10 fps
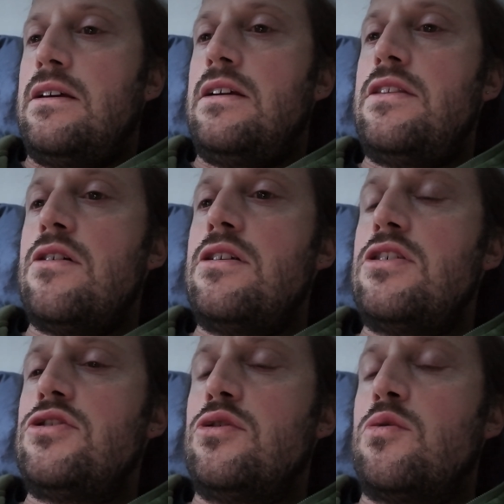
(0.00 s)
In their
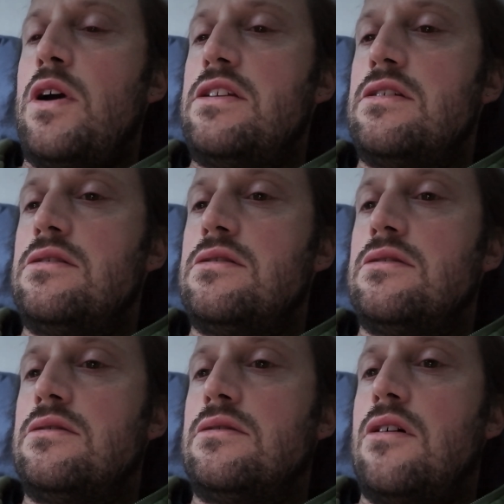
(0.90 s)
initial acquaintance,
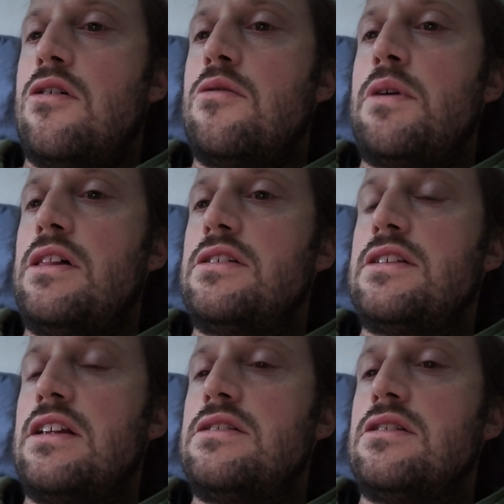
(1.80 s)
Arabella
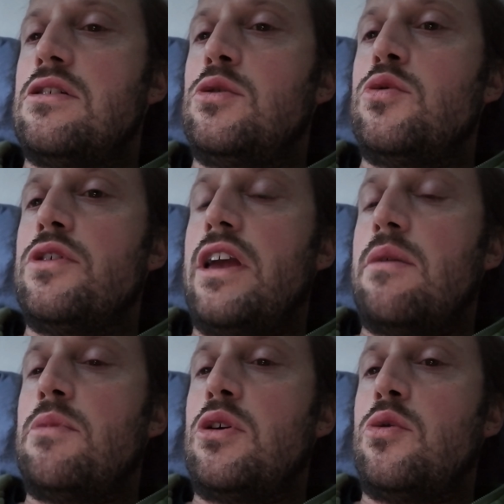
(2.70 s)
sensed an alluring
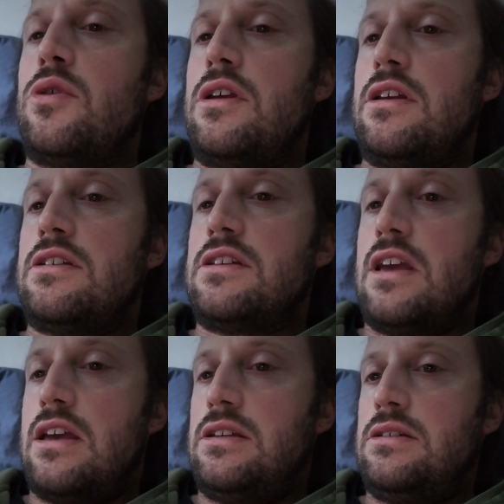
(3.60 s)
ambiguity in his
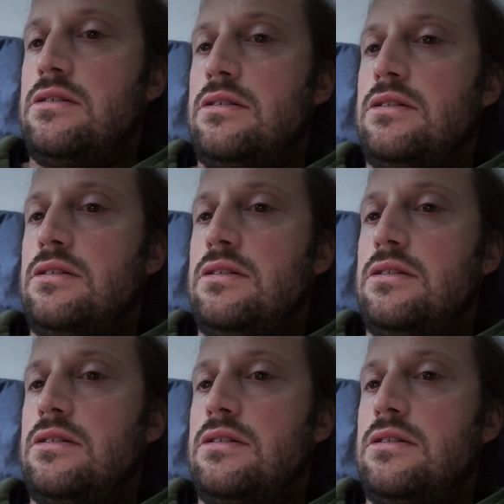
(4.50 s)
gaze,